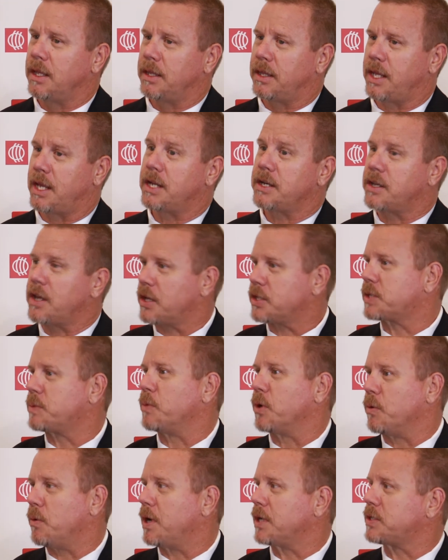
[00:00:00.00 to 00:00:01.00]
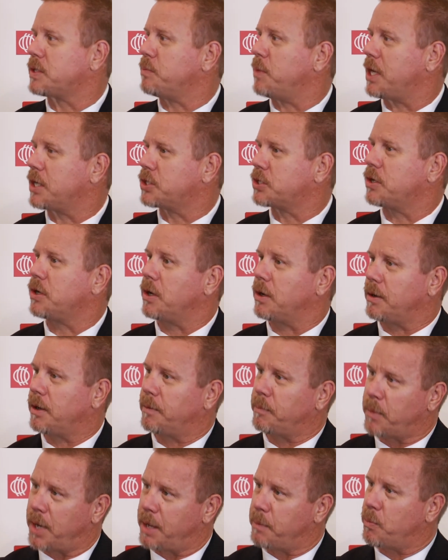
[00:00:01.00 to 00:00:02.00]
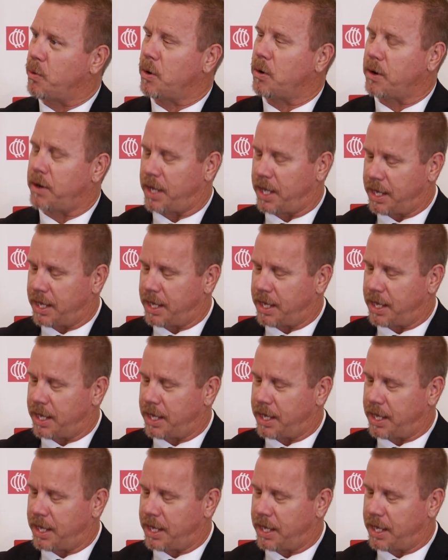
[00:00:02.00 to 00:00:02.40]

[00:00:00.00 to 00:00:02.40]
the end customer wants to make sure my board,